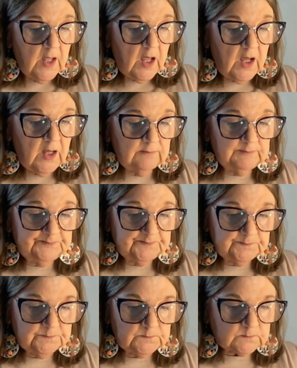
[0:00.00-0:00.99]
Um,
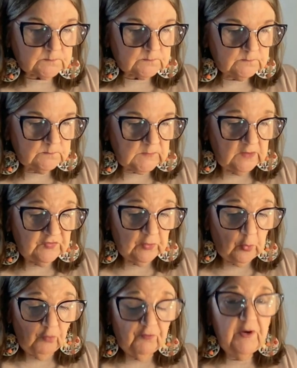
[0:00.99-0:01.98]

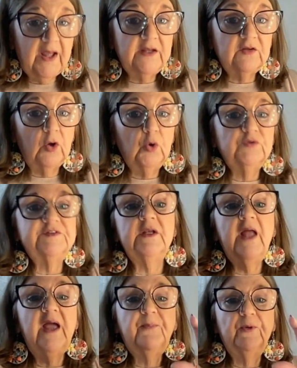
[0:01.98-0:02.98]
so overnight oats,
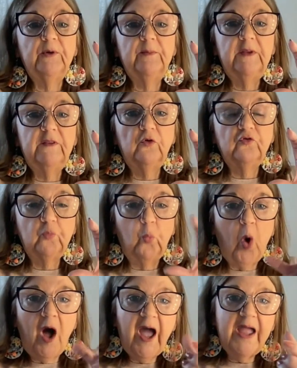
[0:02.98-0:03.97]
and I put them in those
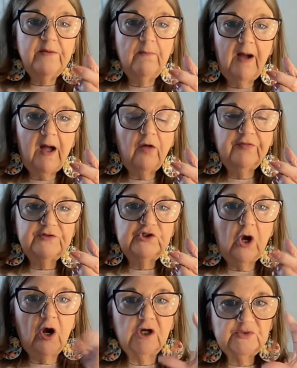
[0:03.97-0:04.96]
wide mouth
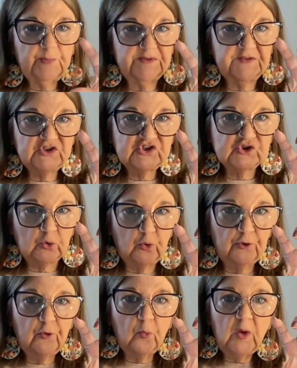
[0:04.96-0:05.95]
jars, but the
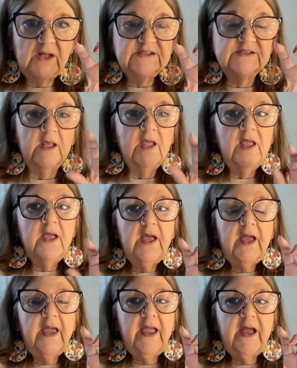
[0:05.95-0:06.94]
shorter ones,
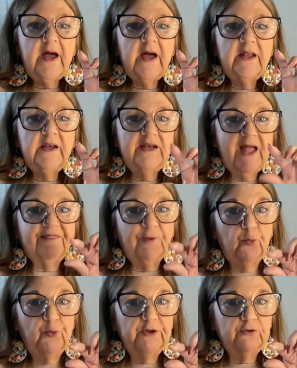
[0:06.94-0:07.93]
and not the
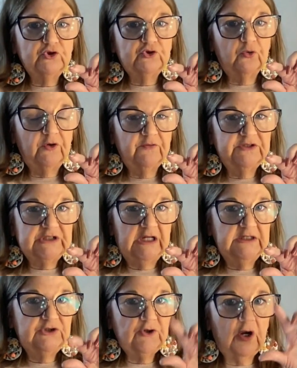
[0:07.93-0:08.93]
real short
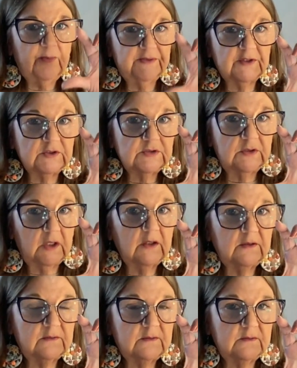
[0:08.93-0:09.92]
jelly jar, but
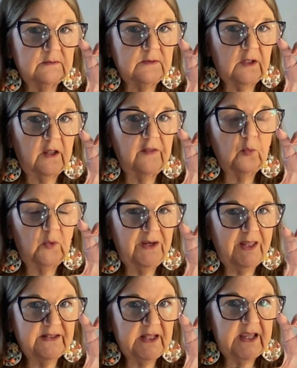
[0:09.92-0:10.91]
the other one,
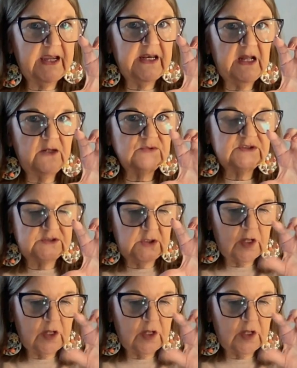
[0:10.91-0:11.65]
like the 8 ounce.